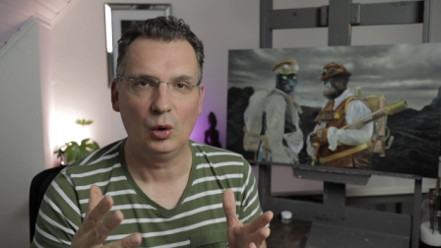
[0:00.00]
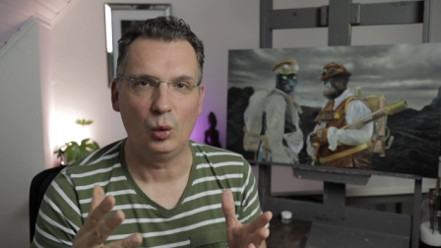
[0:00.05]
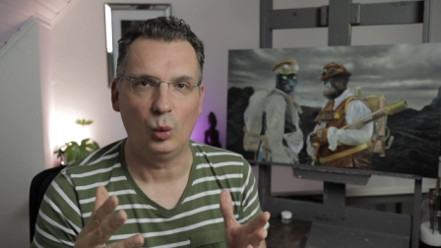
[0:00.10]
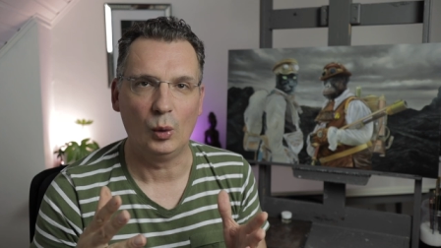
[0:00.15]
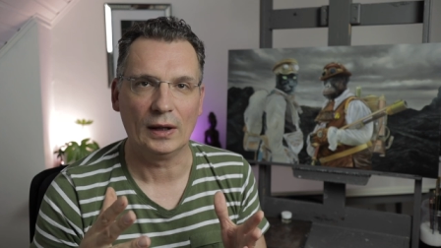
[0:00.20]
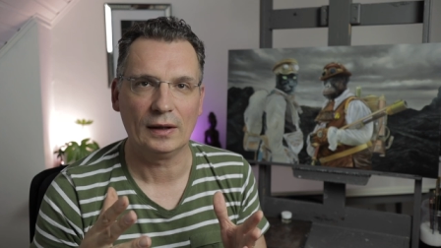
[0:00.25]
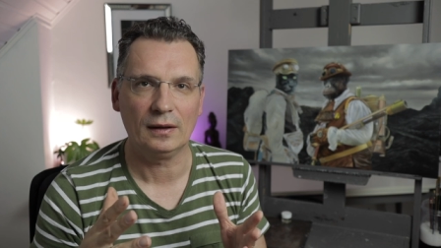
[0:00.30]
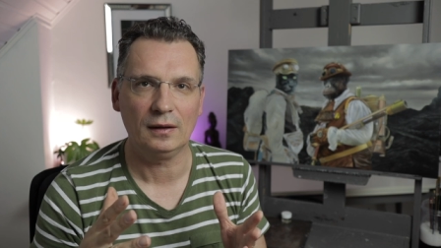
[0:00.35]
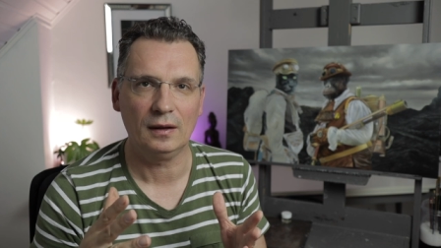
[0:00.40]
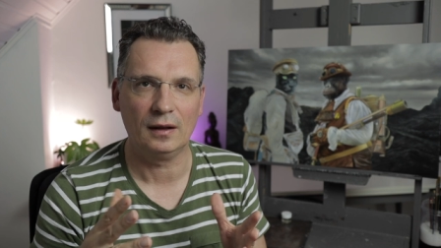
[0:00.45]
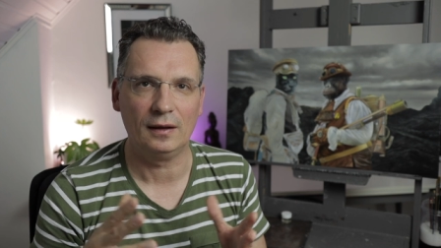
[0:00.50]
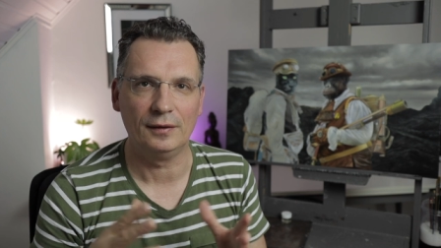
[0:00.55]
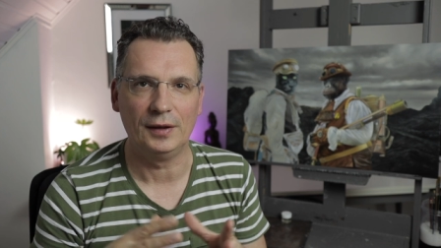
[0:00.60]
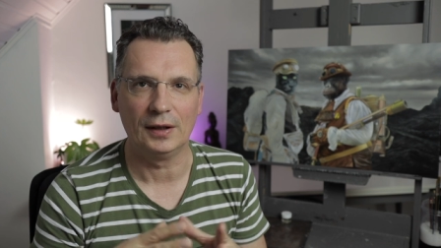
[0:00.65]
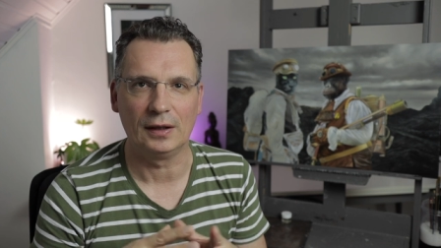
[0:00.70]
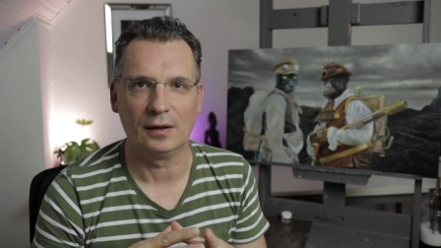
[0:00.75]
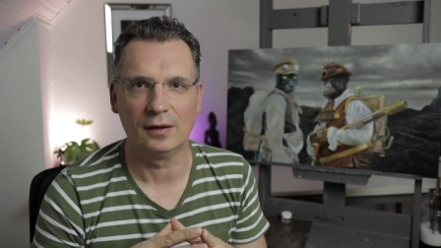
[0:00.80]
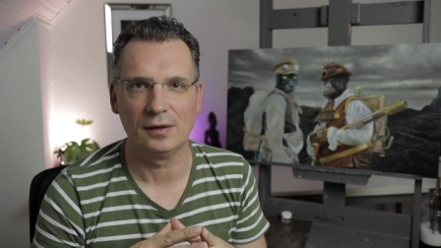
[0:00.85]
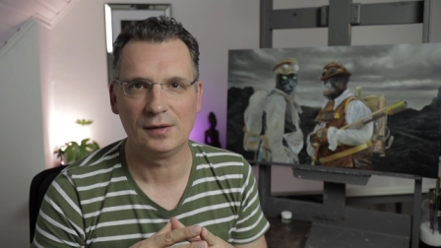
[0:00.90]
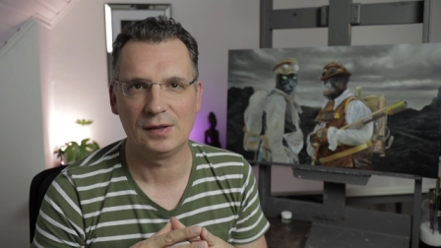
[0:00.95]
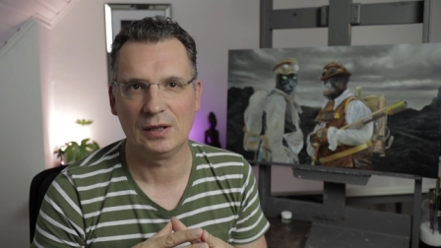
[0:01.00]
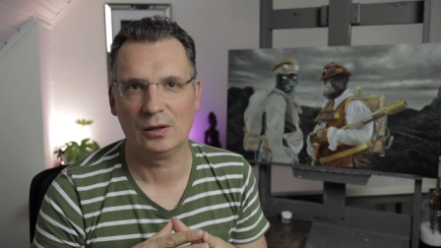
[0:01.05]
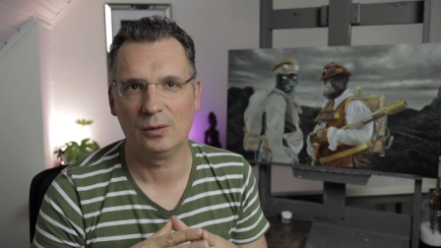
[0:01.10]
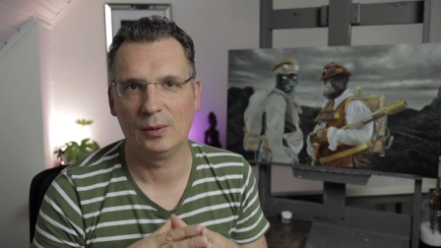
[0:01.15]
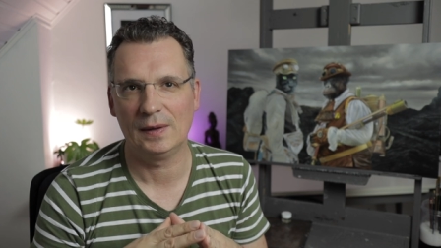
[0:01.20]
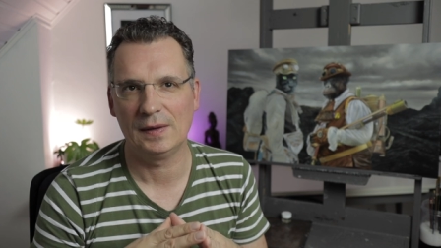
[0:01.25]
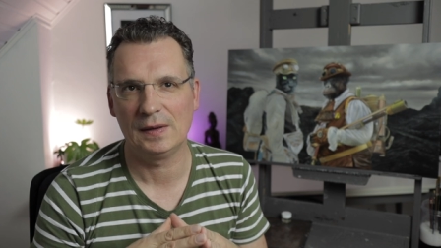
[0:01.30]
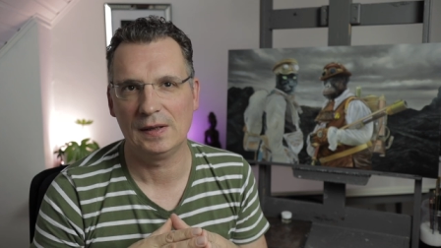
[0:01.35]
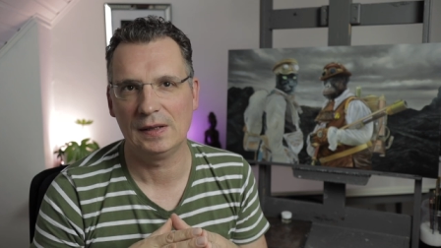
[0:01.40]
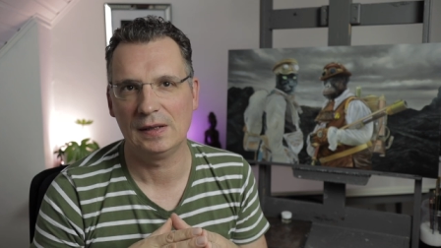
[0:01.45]
One of the
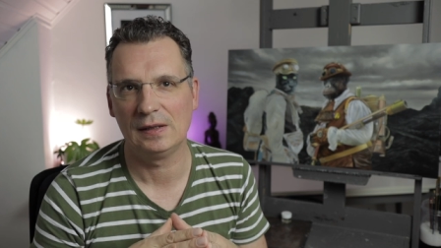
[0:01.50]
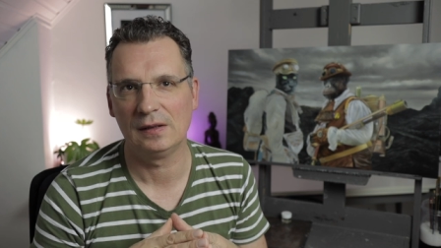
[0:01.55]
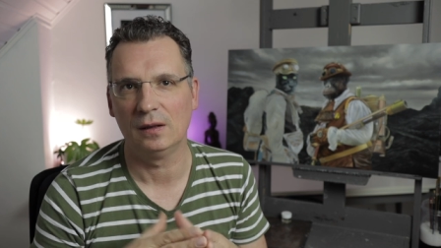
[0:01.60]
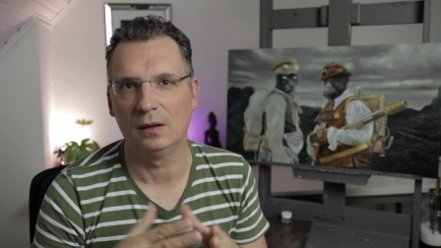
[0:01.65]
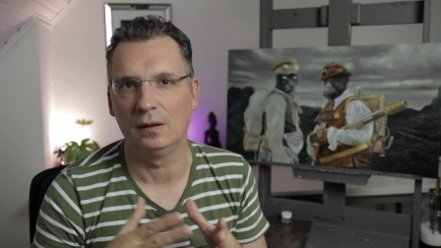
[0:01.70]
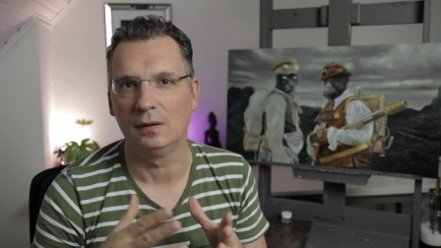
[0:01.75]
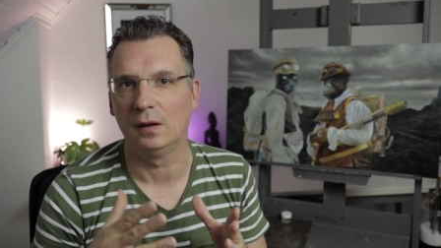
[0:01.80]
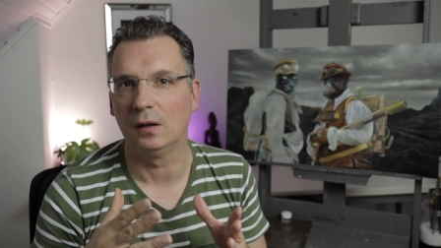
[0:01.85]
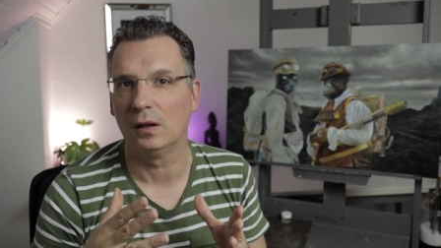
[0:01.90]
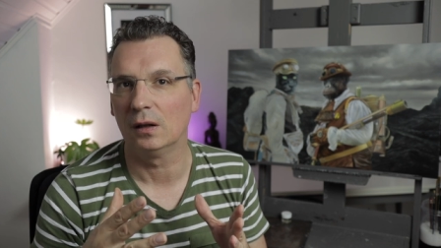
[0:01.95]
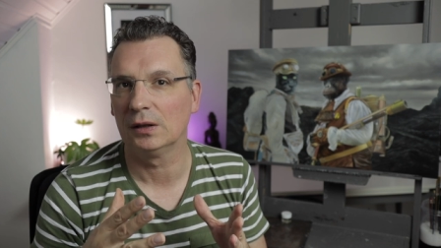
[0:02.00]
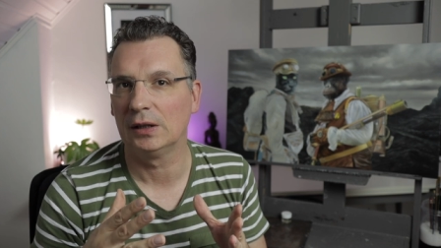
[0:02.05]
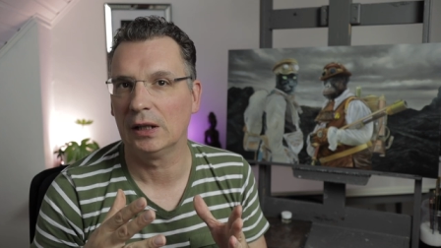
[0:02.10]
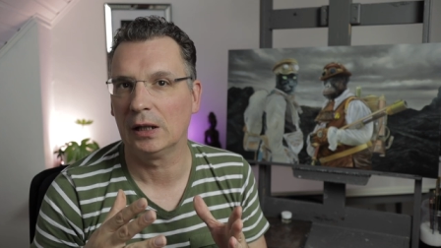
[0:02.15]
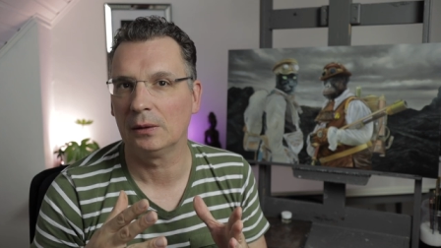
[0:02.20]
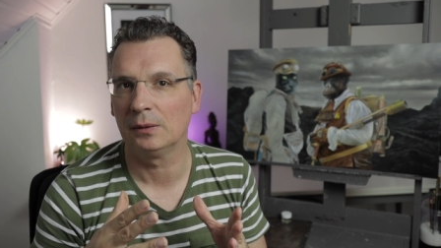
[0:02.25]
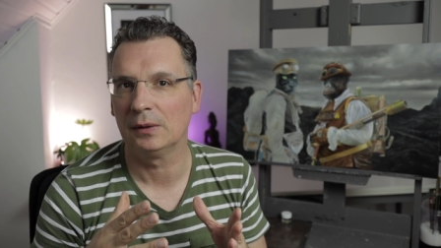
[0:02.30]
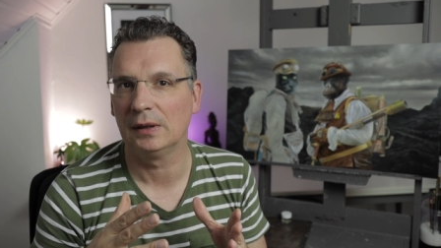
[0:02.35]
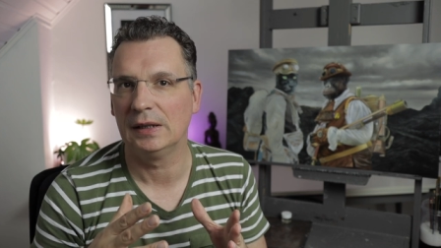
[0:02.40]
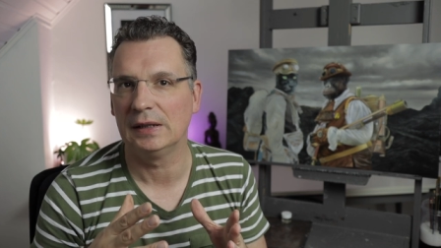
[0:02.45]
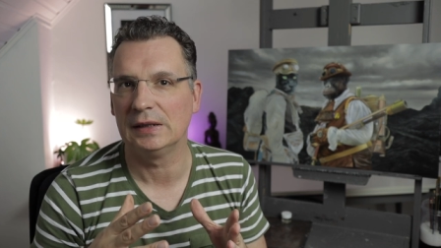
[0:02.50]
consequences of a lockdown